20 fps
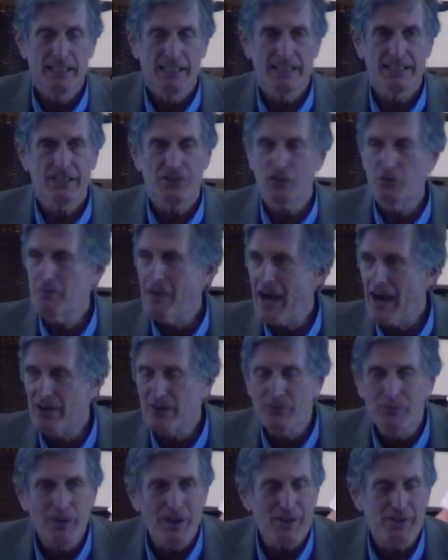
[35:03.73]
It doesn't
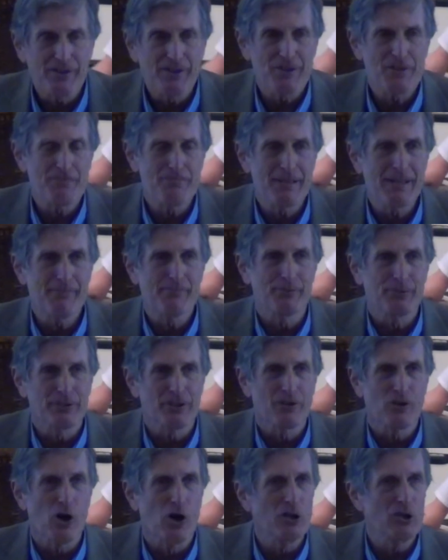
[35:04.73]
matter whether other people
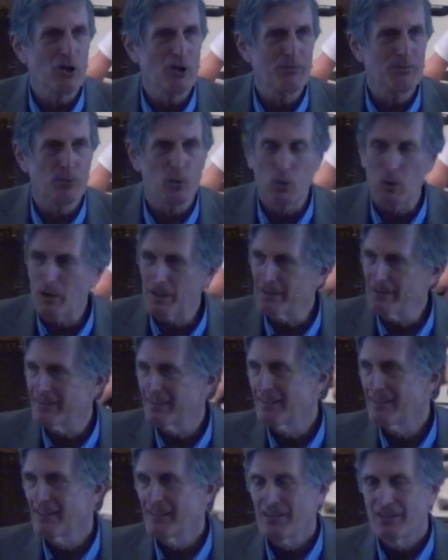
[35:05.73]
are all on board.
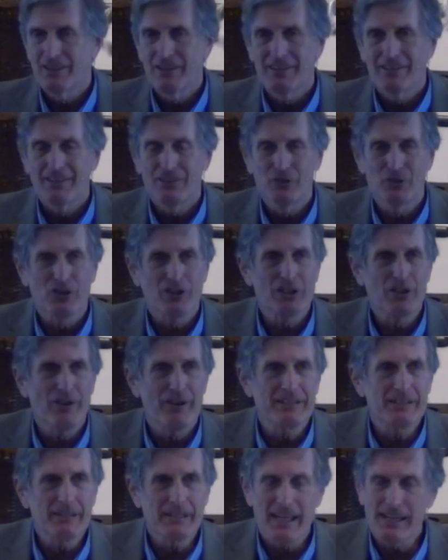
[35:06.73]
You're
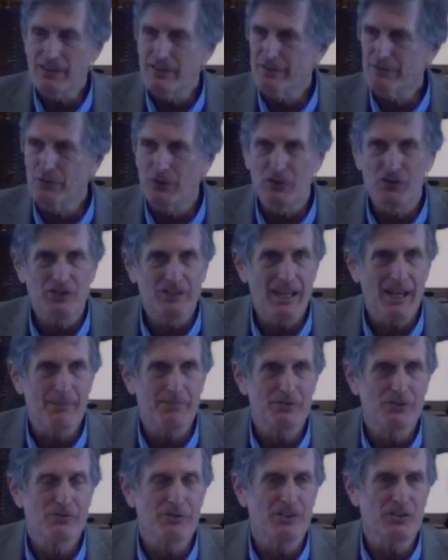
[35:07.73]
going to take the first
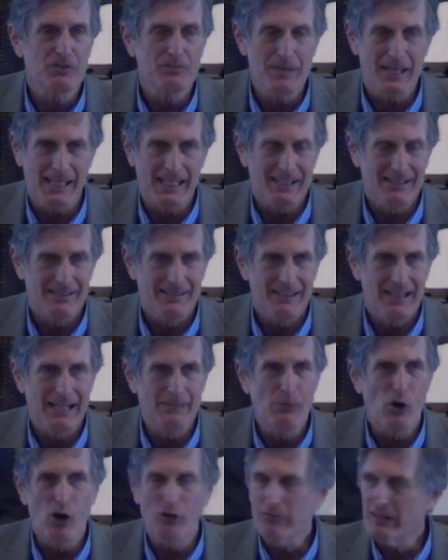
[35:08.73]
step. Trust me.
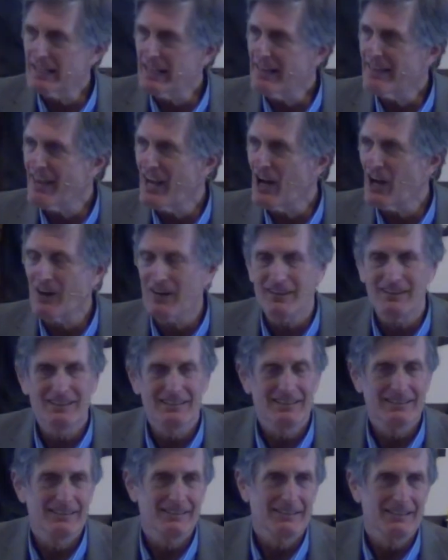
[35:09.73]
I'm already there.
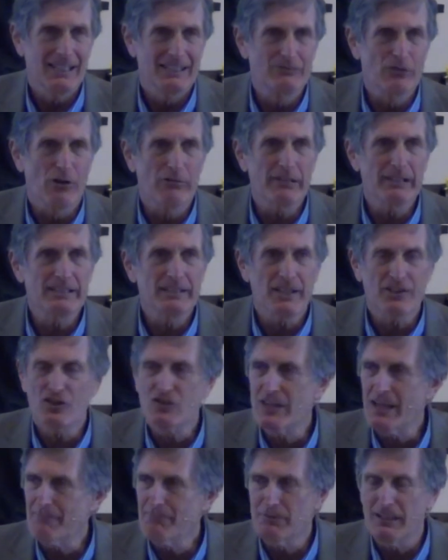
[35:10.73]
I've already
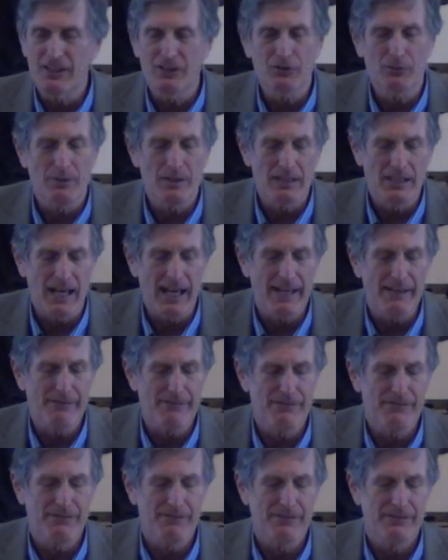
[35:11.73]
touched that place with
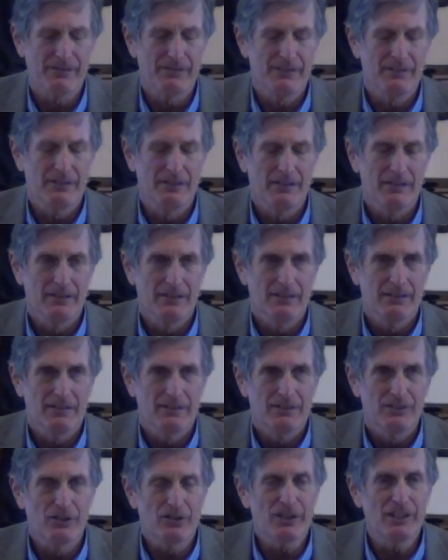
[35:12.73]
life.
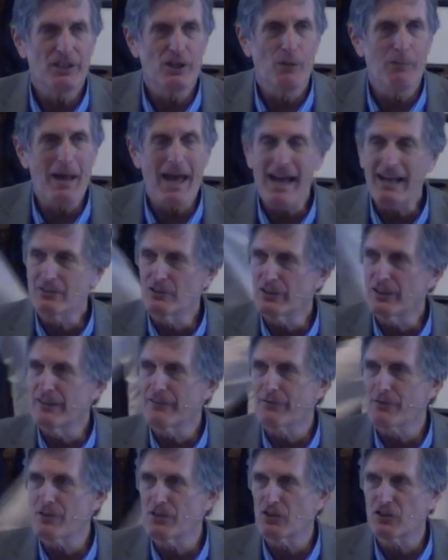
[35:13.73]
You're going to go back looking
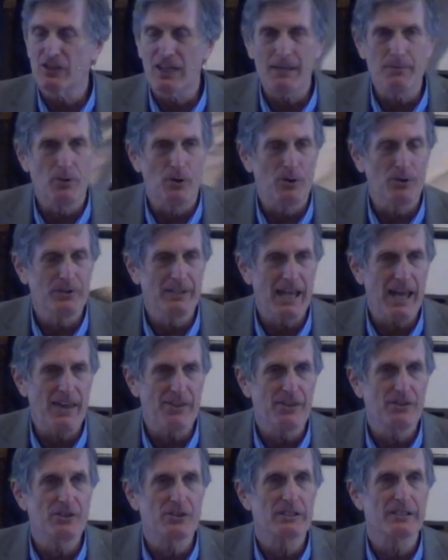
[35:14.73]
for the same old
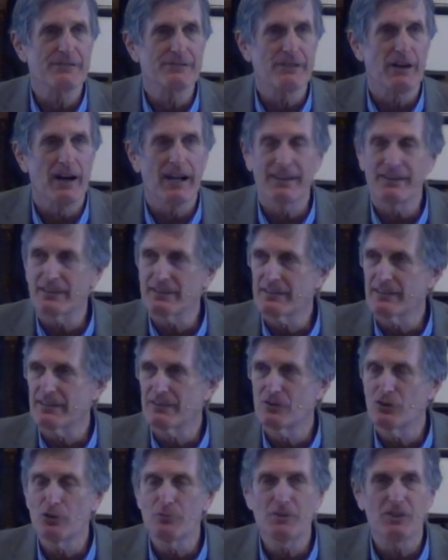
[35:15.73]
death, and you're going to find that the
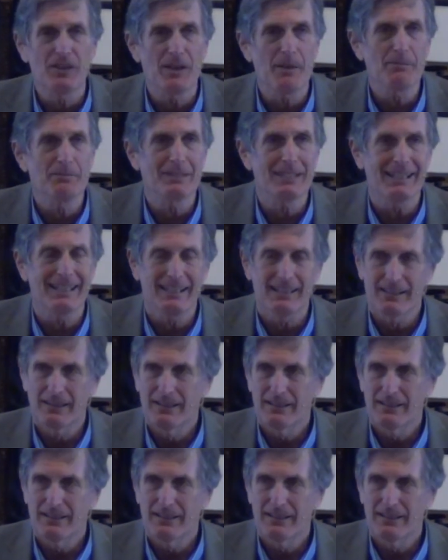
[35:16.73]
tomb is empty.